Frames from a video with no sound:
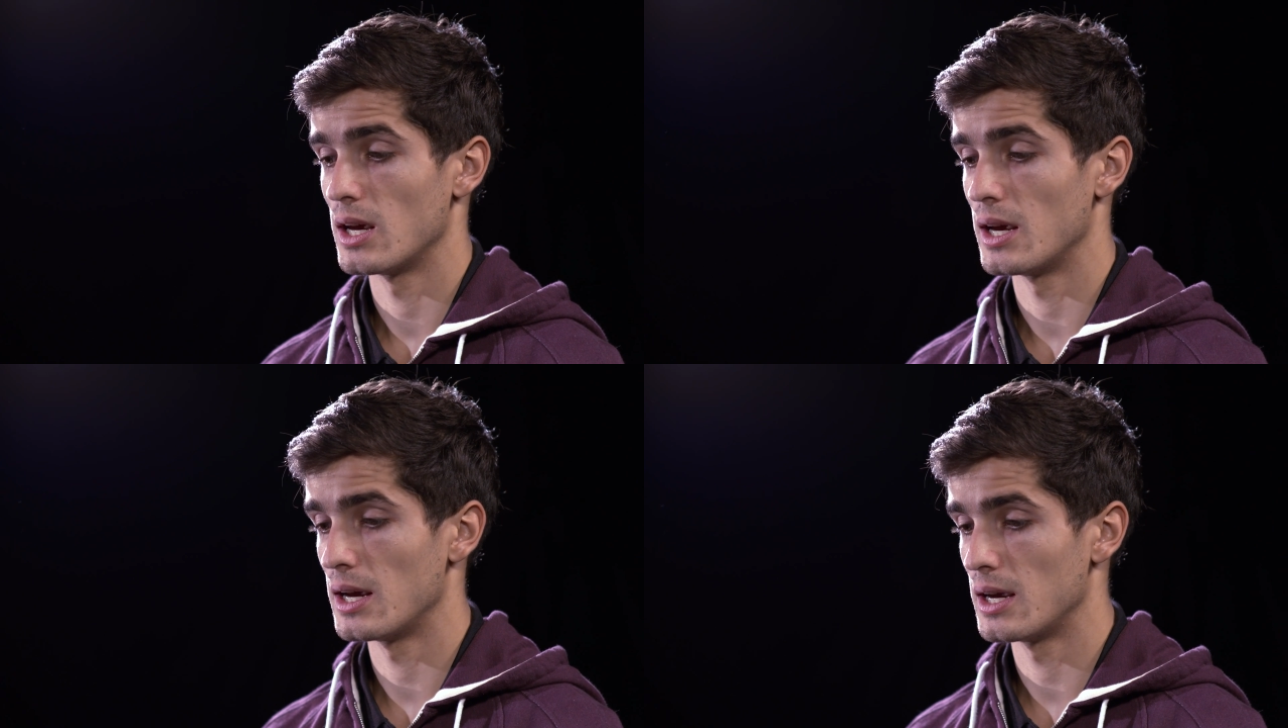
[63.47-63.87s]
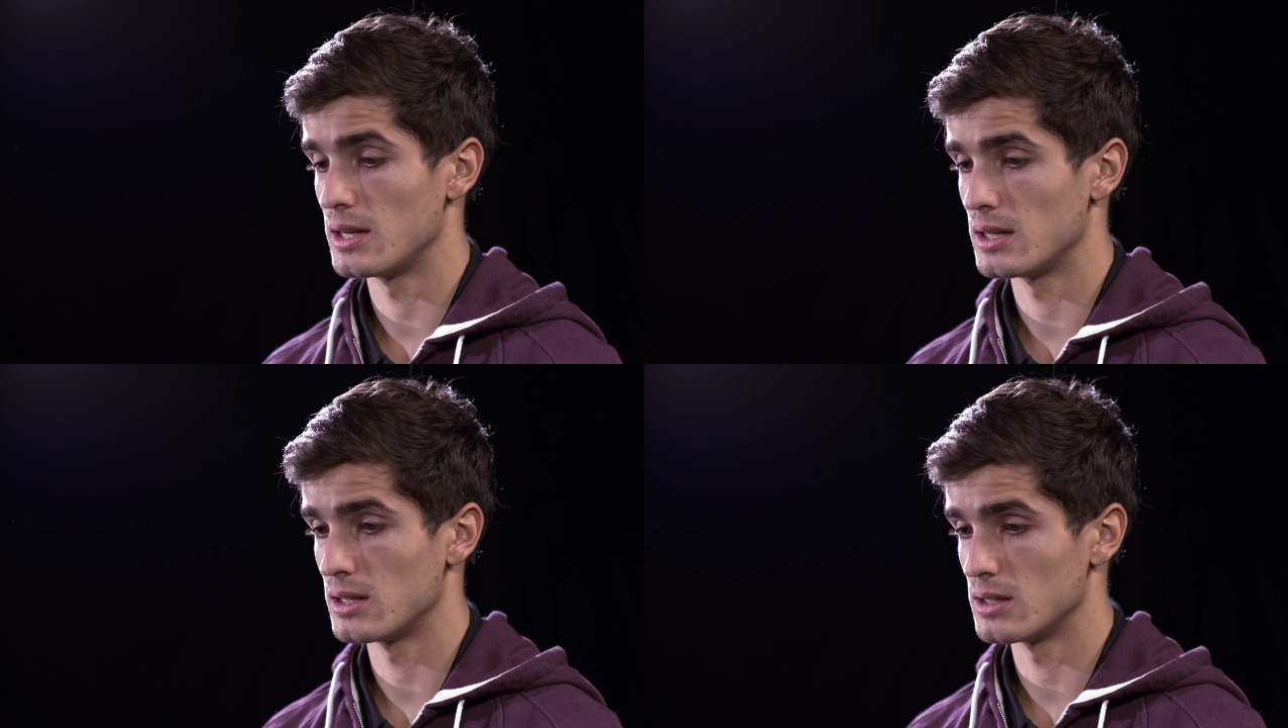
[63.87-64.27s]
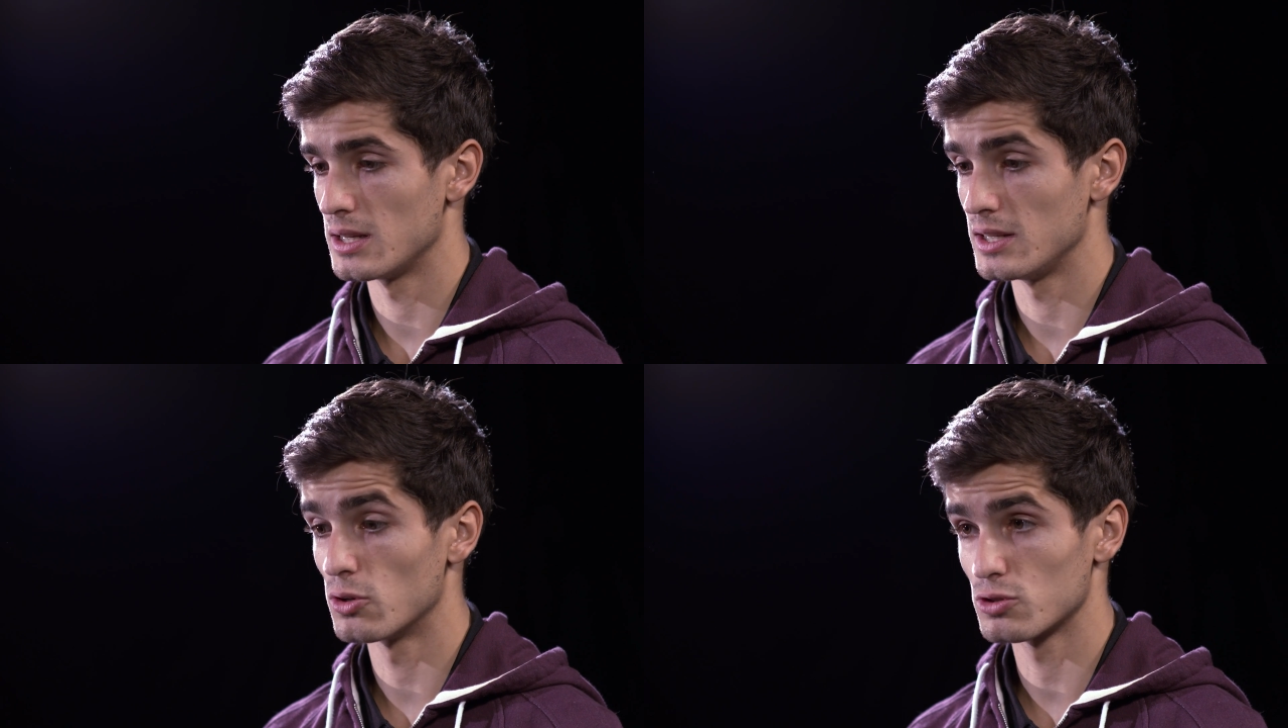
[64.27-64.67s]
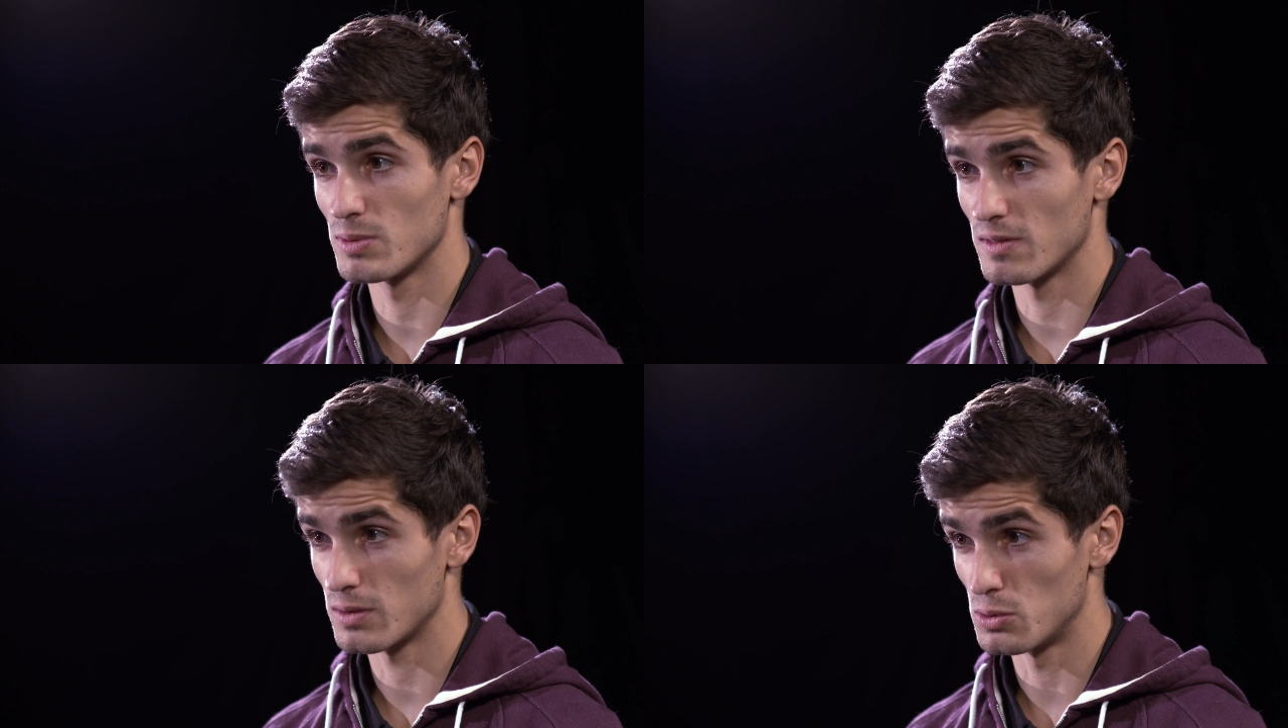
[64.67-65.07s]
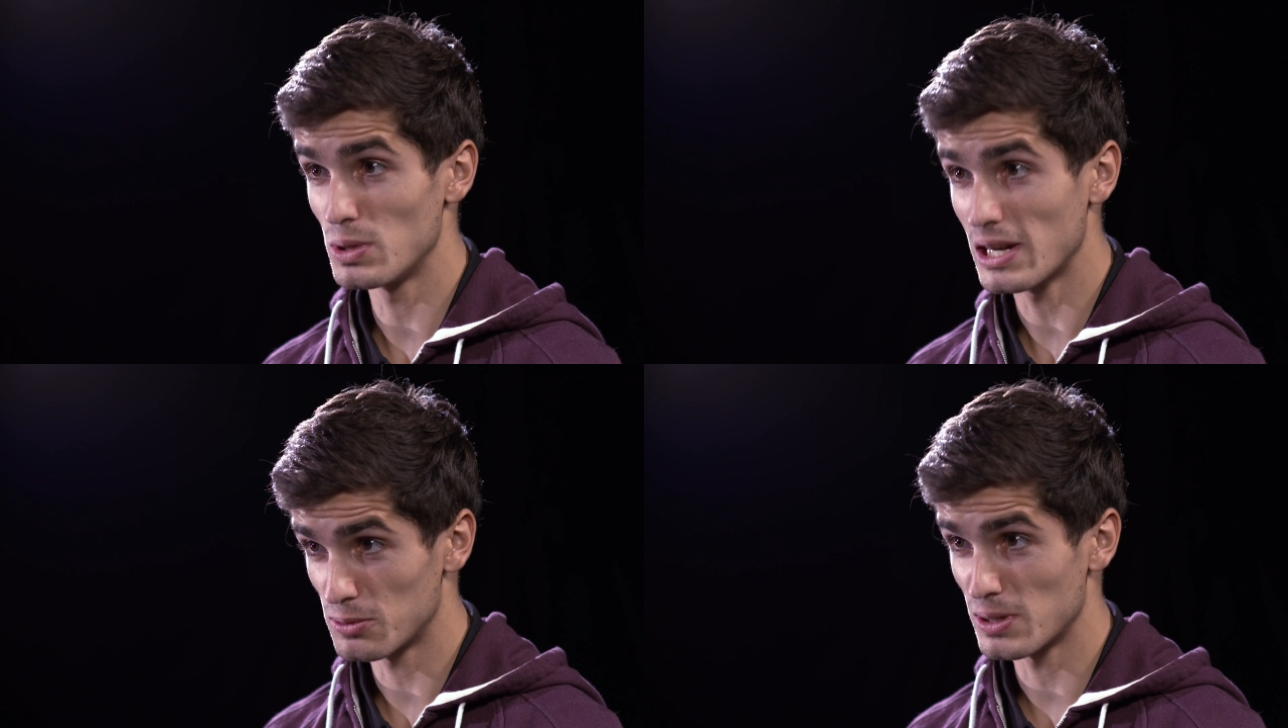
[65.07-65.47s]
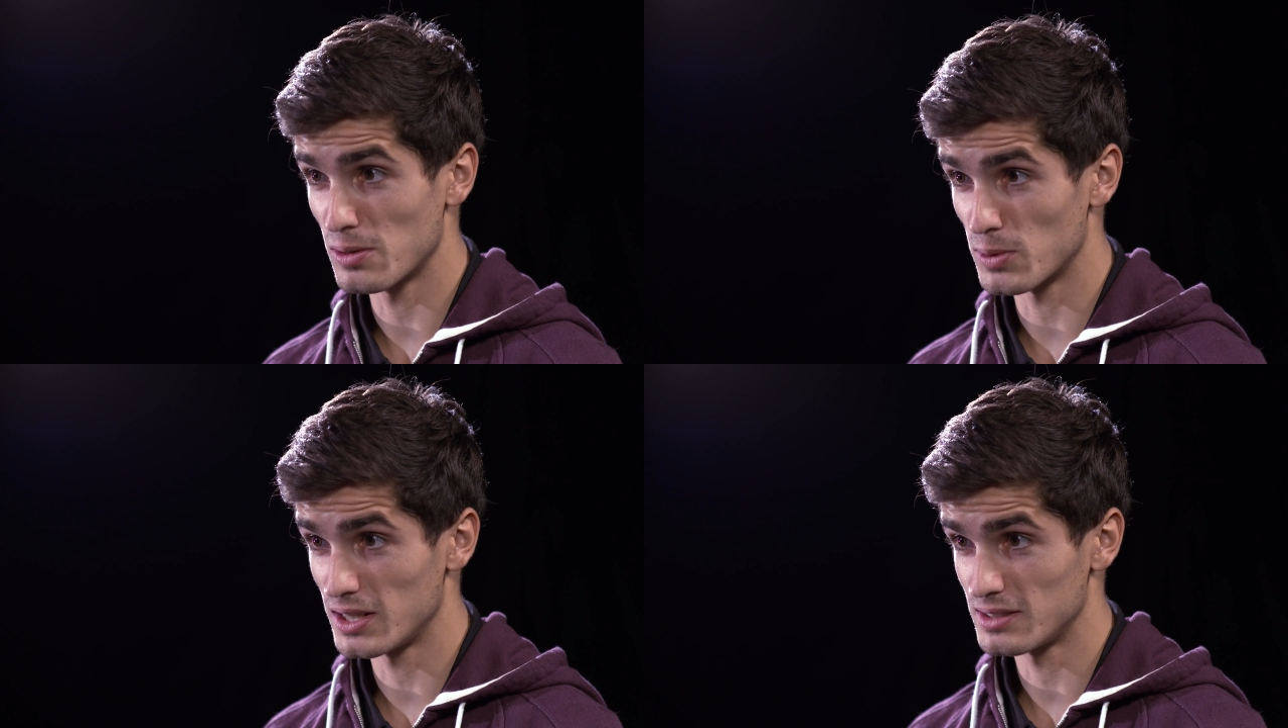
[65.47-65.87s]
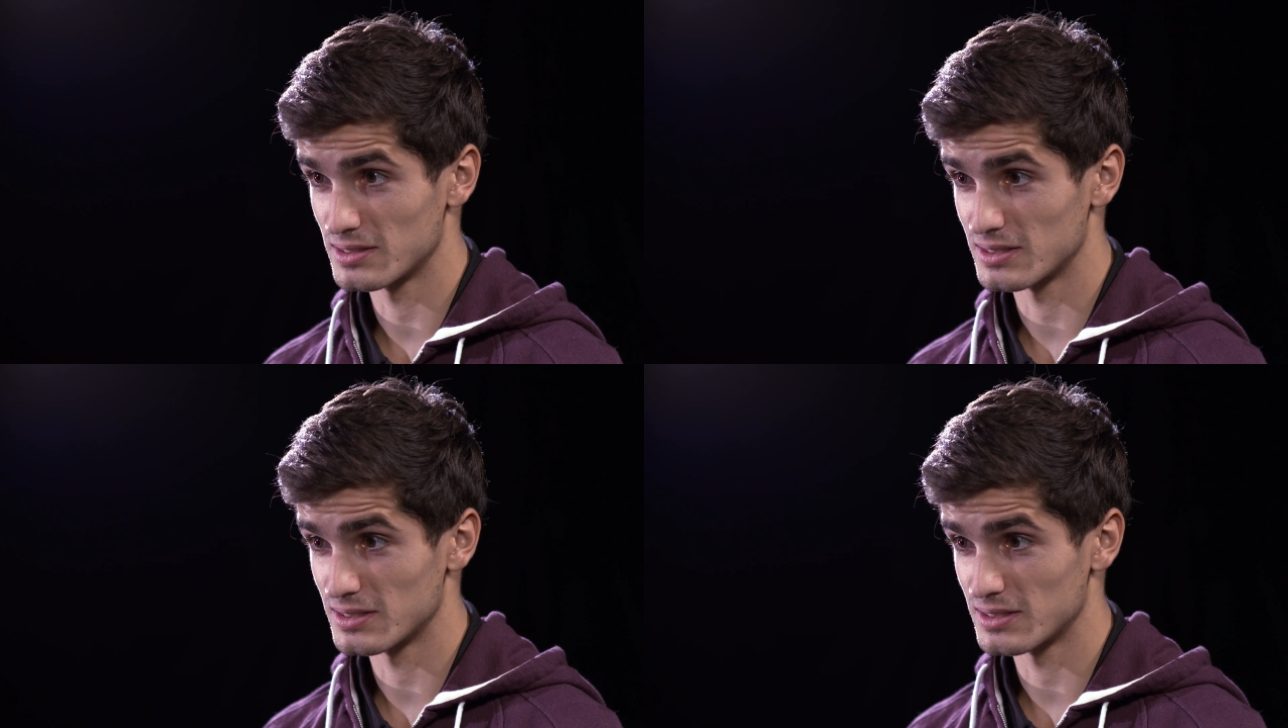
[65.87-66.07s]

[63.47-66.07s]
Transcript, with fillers: and uh, he knows me really, really well.